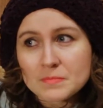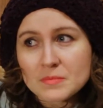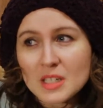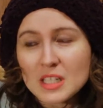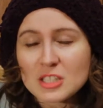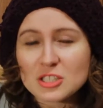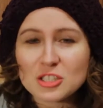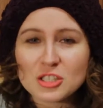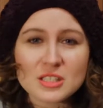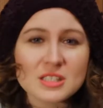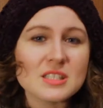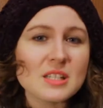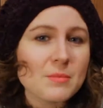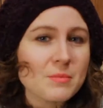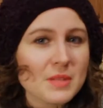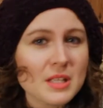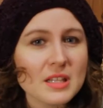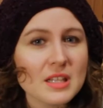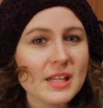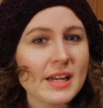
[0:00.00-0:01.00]
It's just
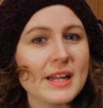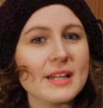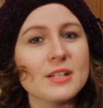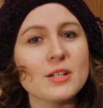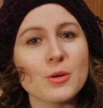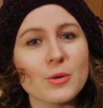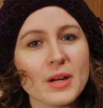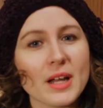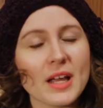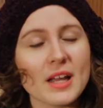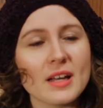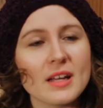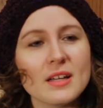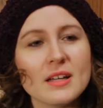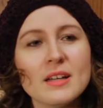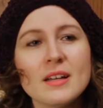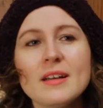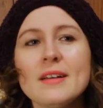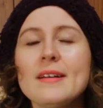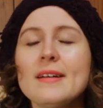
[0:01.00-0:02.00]
something that I noted,
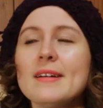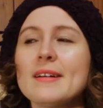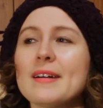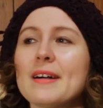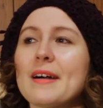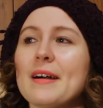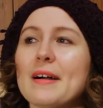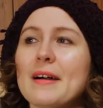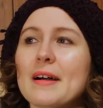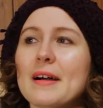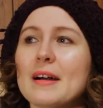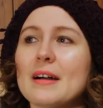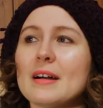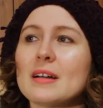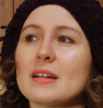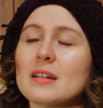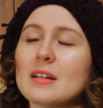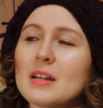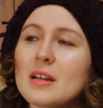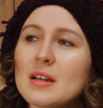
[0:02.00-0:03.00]

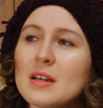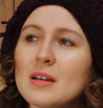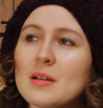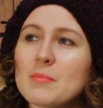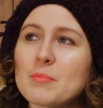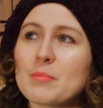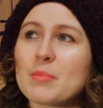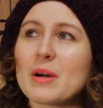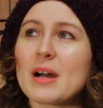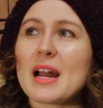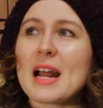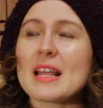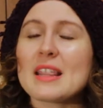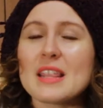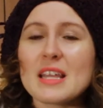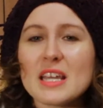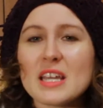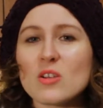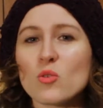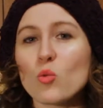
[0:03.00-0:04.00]
but I
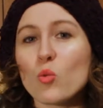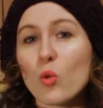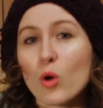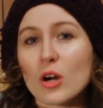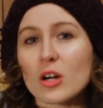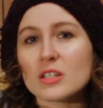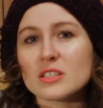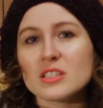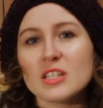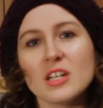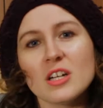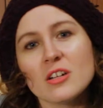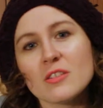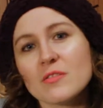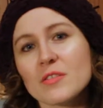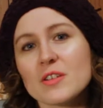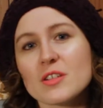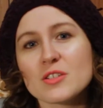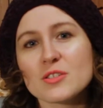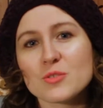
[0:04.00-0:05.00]
think it worked
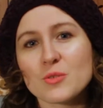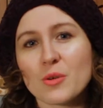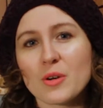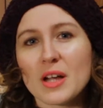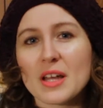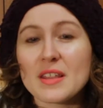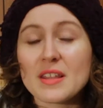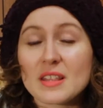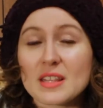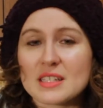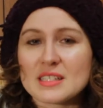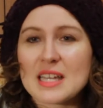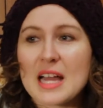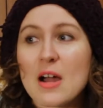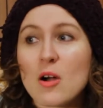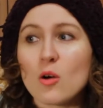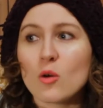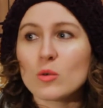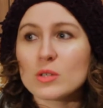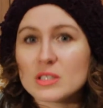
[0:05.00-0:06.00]
for the story. I think that's
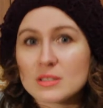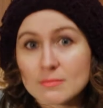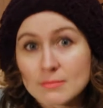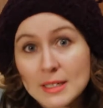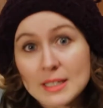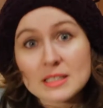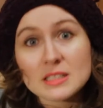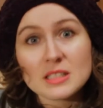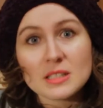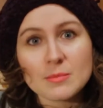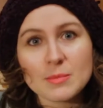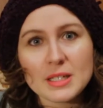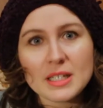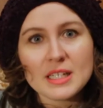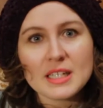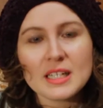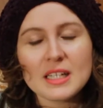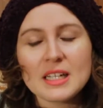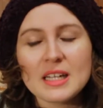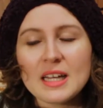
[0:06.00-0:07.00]
how it was meant to
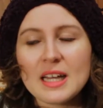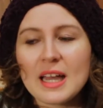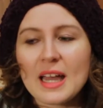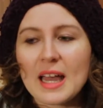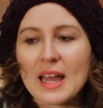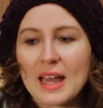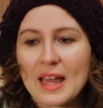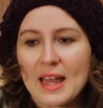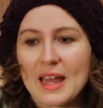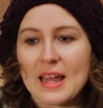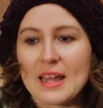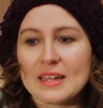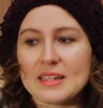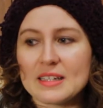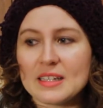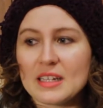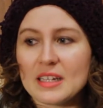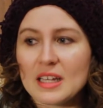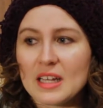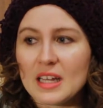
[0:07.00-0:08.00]
be,
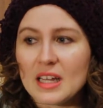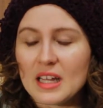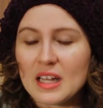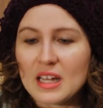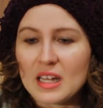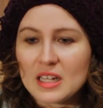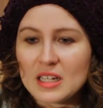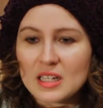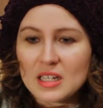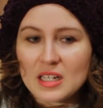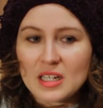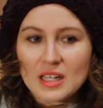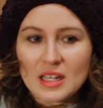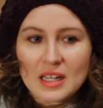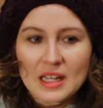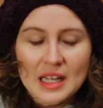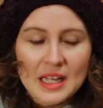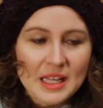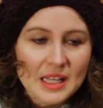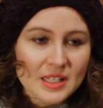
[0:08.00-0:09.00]
and
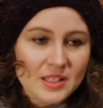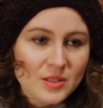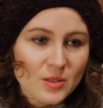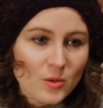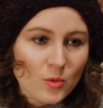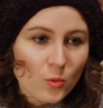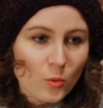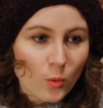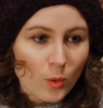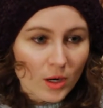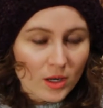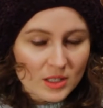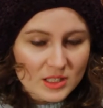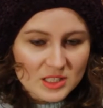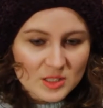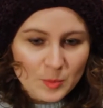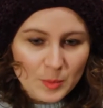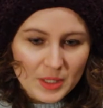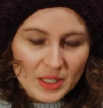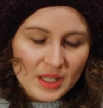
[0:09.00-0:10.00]
it
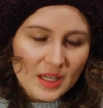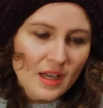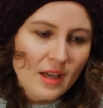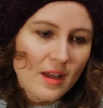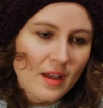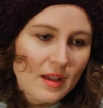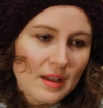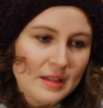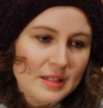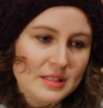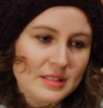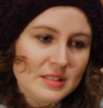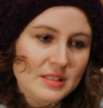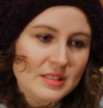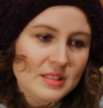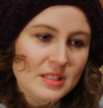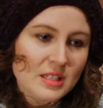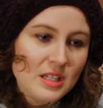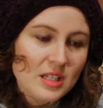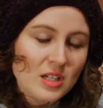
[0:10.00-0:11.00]
works
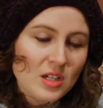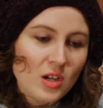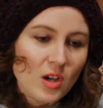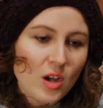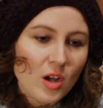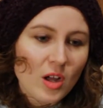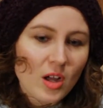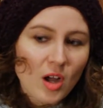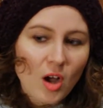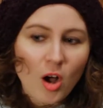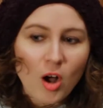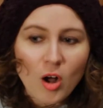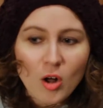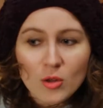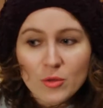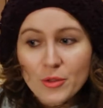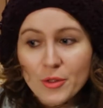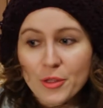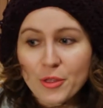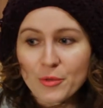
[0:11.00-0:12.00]
because
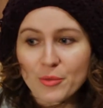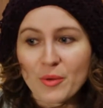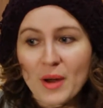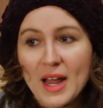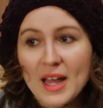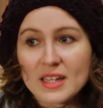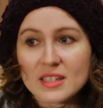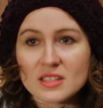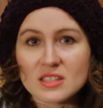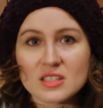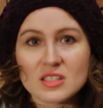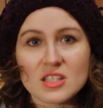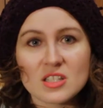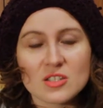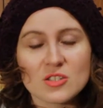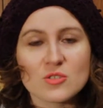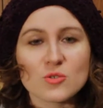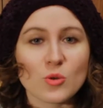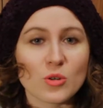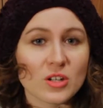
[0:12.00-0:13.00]
all the threads
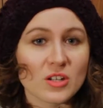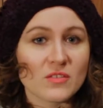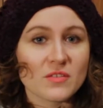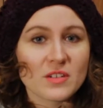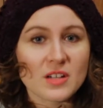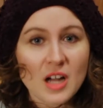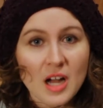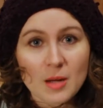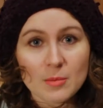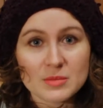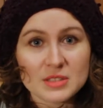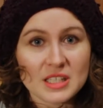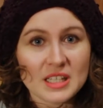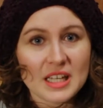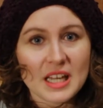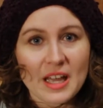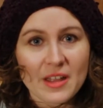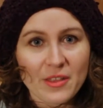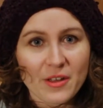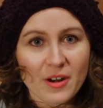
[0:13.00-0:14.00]
sort of come
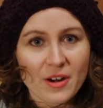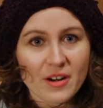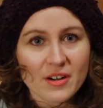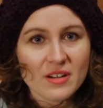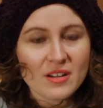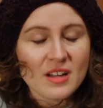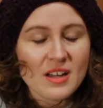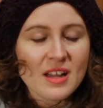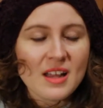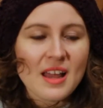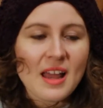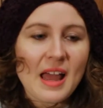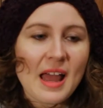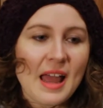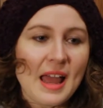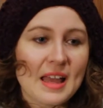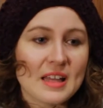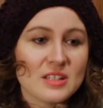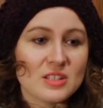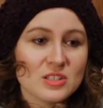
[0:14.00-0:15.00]
together
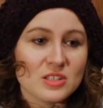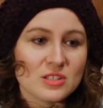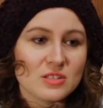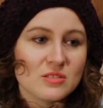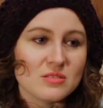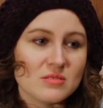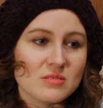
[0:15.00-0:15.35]
and